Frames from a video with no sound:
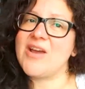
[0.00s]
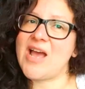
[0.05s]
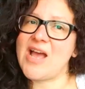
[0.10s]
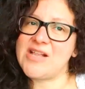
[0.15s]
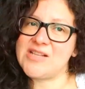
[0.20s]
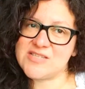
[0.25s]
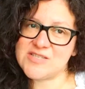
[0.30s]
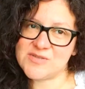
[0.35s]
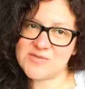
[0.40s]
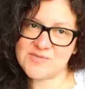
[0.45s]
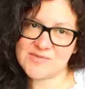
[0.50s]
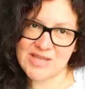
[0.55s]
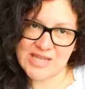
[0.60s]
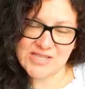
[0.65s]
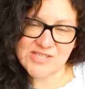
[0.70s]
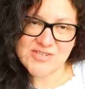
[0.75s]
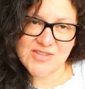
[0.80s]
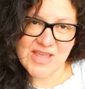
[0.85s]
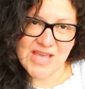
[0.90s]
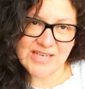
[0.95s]
I'll
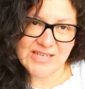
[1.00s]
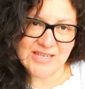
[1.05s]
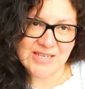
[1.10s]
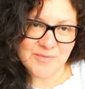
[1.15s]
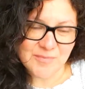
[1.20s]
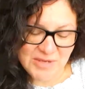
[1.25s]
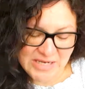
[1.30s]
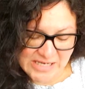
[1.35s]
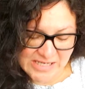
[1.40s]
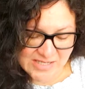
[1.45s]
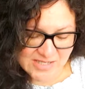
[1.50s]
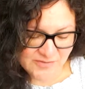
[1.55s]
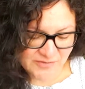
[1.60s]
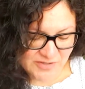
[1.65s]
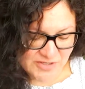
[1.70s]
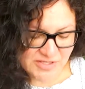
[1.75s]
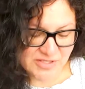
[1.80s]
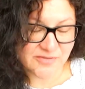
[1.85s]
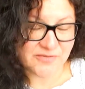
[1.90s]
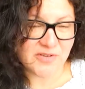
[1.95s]
get to that in a minute.
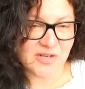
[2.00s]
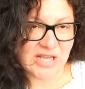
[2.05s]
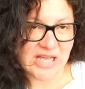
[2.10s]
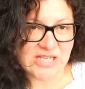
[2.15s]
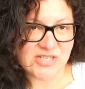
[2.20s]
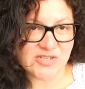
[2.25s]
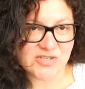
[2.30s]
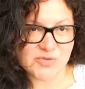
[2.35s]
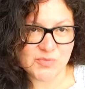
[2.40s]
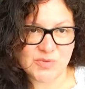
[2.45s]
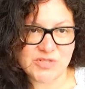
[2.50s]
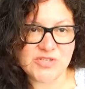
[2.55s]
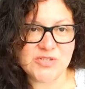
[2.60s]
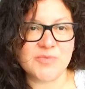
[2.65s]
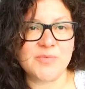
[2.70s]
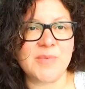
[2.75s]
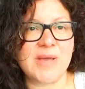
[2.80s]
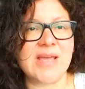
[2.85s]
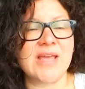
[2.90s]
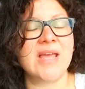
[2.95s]
First of all, I just want to
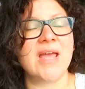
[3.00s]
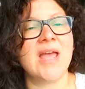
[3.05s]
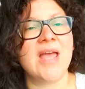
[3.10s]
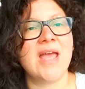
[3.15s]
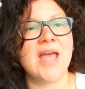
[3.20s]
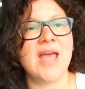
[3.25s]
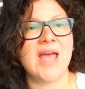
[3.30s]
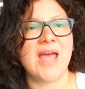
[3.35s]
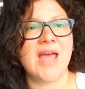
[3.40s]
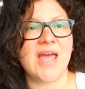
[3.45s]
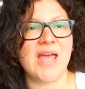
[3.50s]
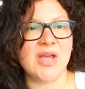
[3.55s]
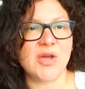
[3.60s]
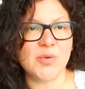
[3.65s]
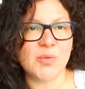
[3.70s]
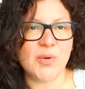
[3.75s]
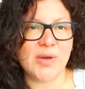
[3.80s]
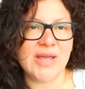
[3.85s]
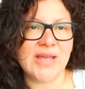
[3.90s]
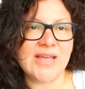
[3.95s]
make a
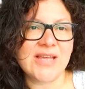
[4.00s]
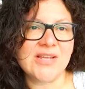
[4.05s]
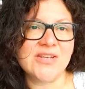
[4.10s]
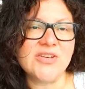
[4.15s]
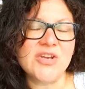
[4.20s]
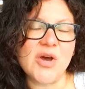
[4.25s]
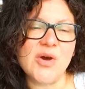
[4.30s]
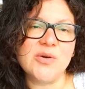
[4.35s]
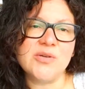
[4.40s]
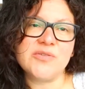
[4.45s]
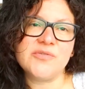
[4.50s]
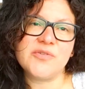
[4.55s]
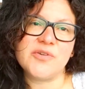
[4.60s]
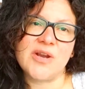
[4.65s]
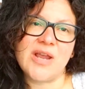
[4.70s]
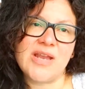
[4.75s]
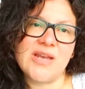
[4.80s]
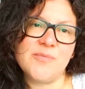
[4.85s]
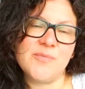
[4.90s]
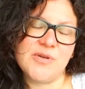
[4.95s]
quick note for
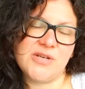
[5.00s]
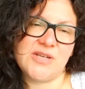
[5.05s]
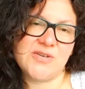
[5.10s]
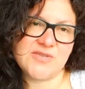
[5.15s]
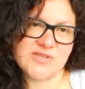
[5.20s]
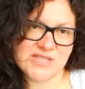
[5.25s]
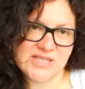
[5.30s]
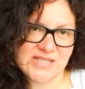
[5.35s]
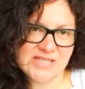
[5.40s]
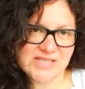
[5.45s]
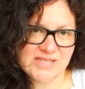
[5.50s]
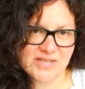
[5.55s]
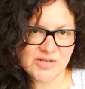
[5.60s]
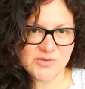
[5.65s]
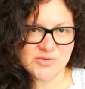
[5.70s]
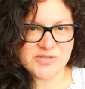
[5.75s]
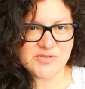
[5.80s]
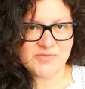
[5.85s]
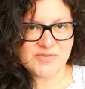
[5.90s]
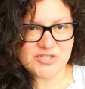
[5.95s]
anybody who's listening
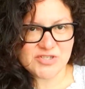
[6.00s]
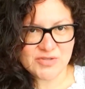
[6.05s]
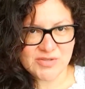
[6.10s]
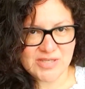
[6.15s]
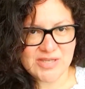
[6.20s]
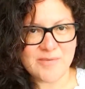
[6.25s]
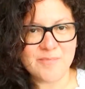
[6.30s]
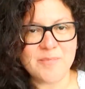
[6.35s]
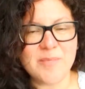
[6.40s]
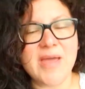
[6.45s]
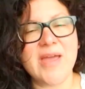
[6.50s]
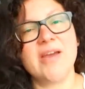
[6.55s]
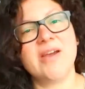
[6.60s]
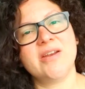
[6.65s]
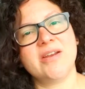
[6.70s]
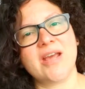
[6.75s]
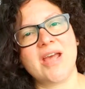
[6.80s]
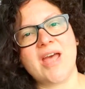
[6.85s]
who's visually impaired.